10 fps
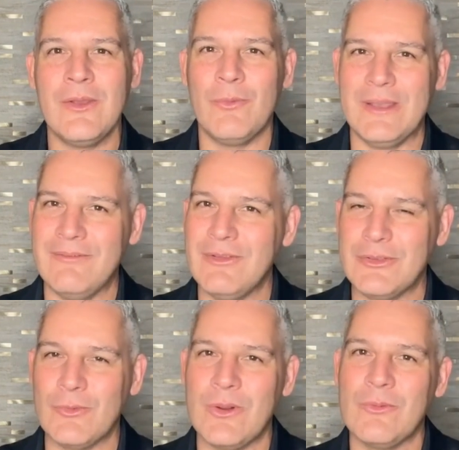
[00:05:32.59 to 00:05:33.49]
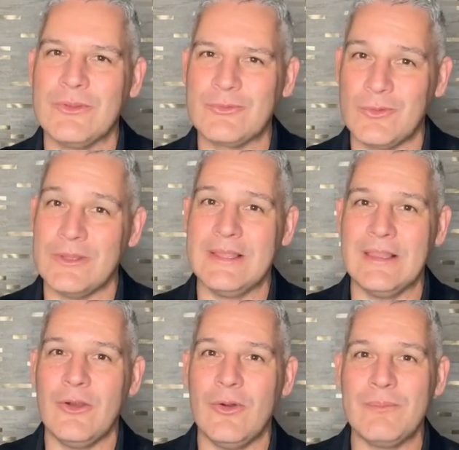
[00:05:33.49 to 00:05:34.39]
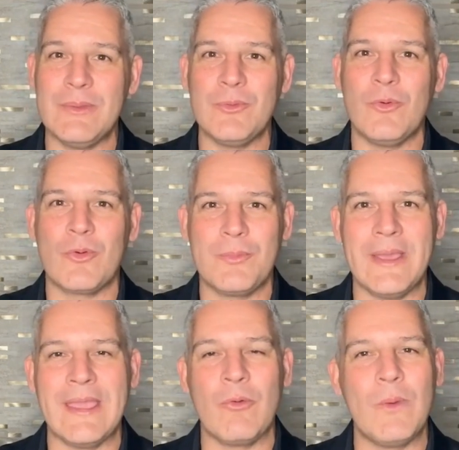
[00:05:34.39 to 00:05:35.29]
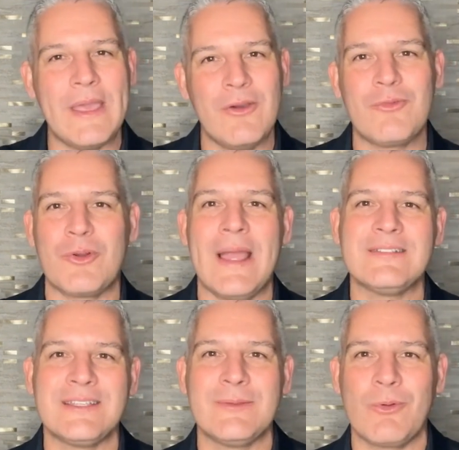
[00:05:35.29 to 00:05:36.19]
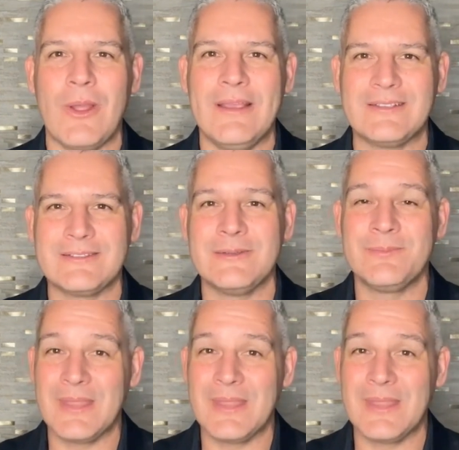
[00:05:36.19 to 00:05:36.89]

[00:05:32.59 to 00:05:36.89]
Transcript: when inventory was really low and people were paying way over asking price.